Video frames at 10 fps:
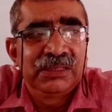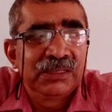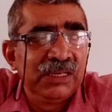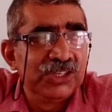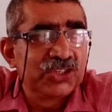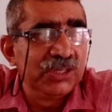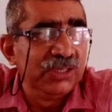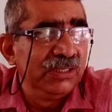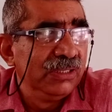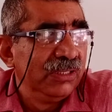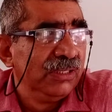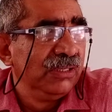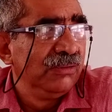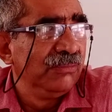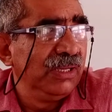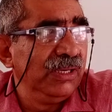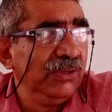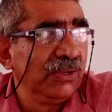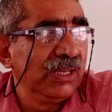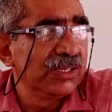culture, my
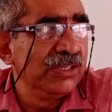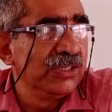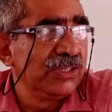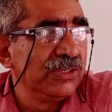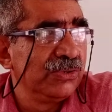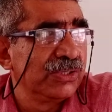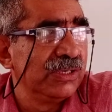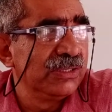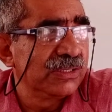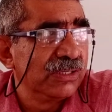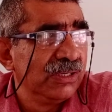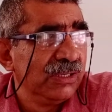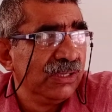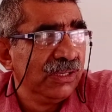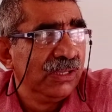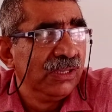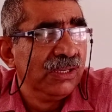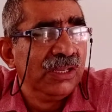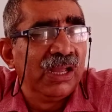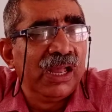education institutions,
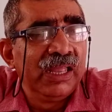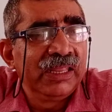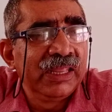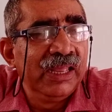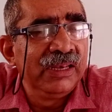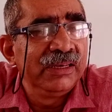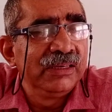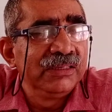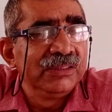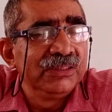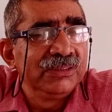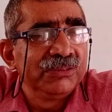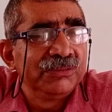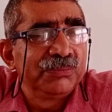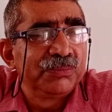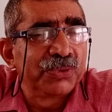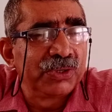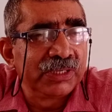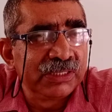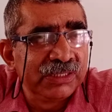I can
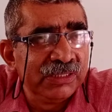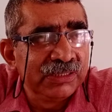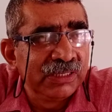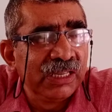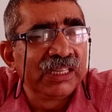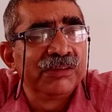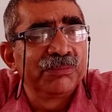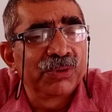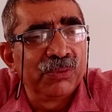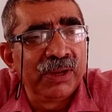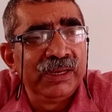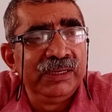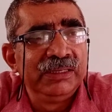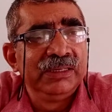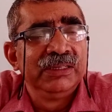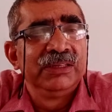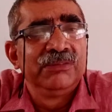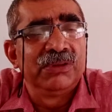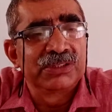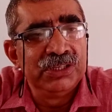protect it, I can provide
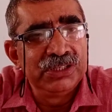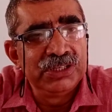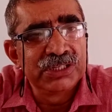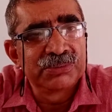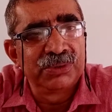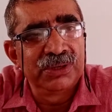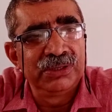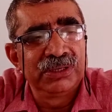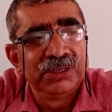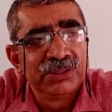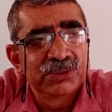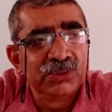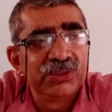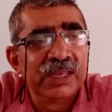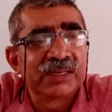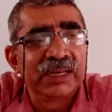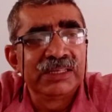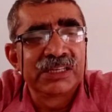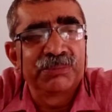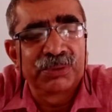facilities for it, so that
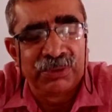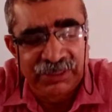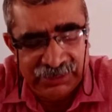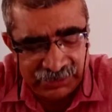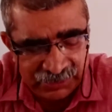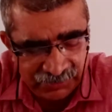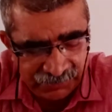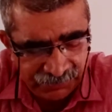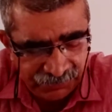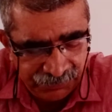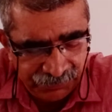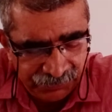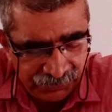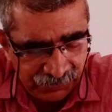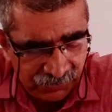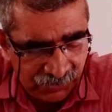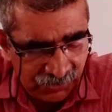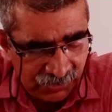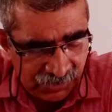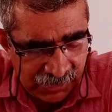rights are provided.
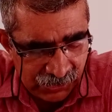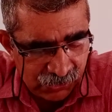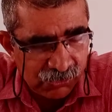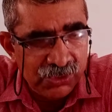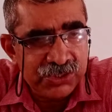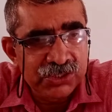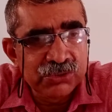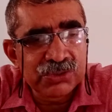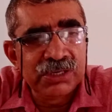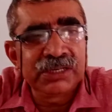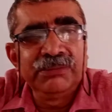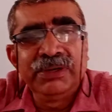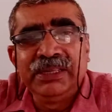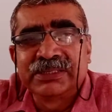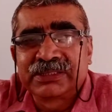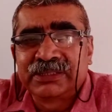Right to constitutional remedies.